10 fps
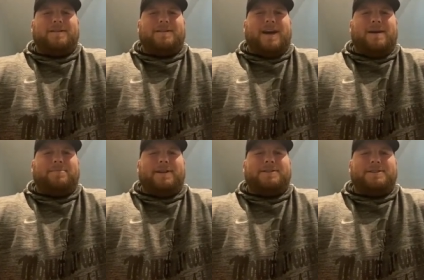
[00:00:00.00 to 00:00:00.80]

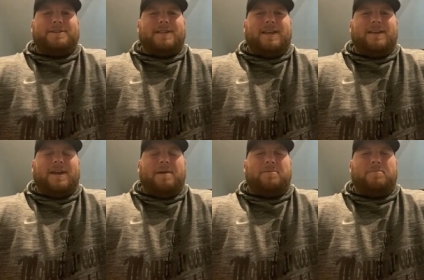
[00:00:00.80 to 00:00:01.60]
Appalachian State
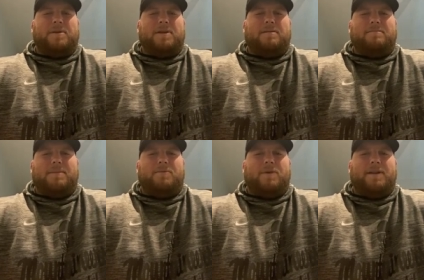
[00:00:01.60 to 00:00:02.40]
came to me
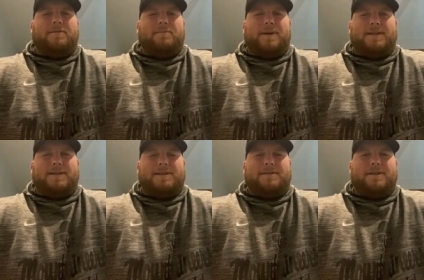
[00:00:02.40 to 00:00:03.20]
midway through my
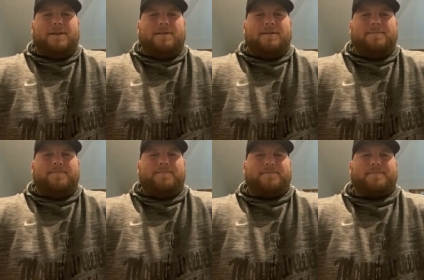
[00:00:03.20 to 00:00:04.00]
senior year
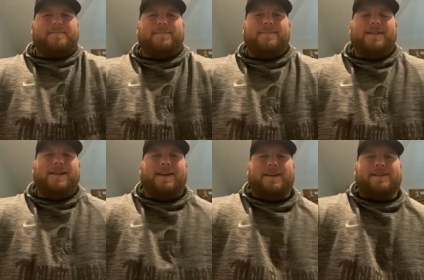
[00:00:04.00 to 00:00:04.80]

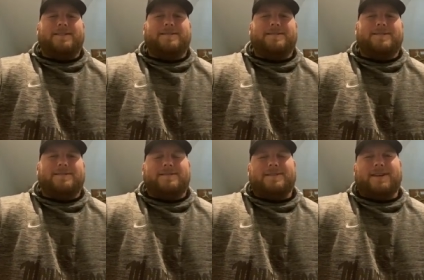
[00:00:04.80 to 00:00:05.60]
and
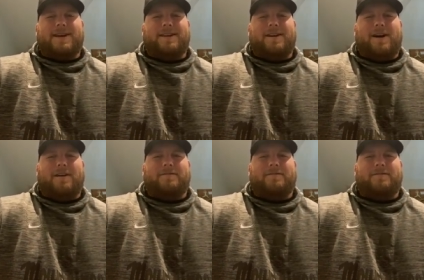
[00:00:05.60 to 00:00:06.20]
decided to offer